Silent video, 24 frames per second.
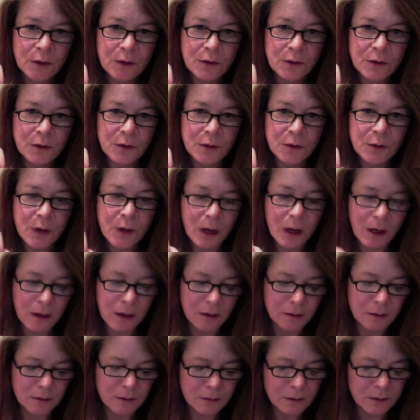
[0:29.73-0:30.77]
two
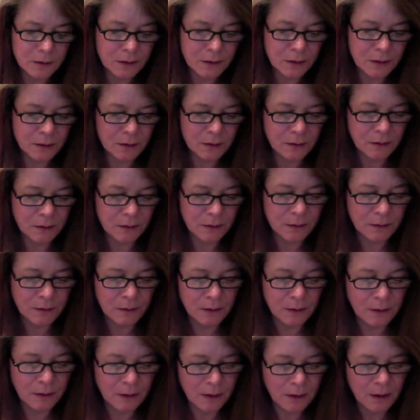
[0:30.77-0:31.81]
cones,
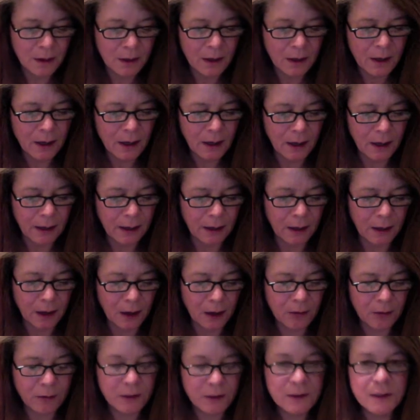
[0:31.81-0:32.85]
a low
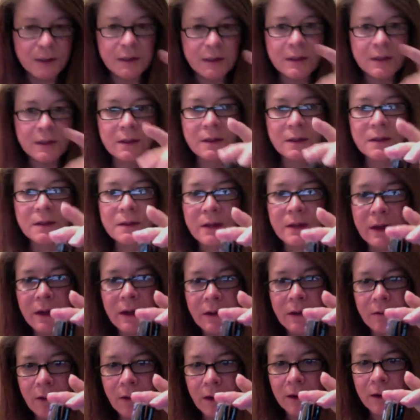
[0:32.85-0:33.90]
resistance and a
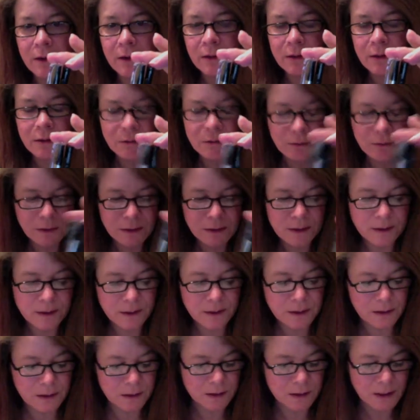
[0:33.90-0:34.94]
regular
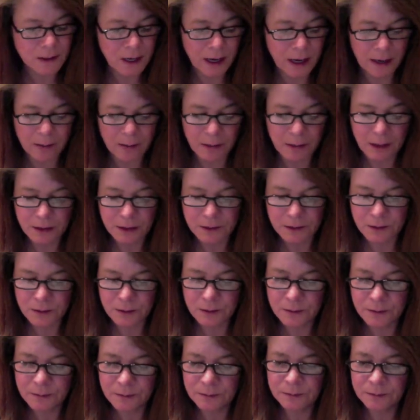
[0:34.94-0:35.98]
resistance atomizer,
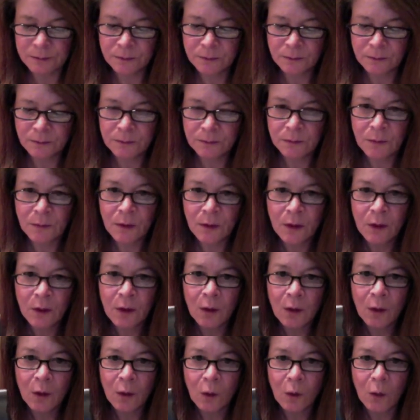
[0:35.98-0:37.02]

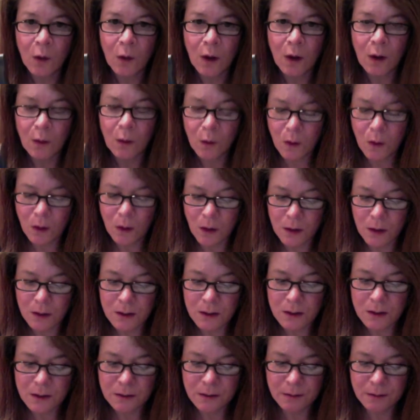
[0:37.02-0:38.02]
wall wart,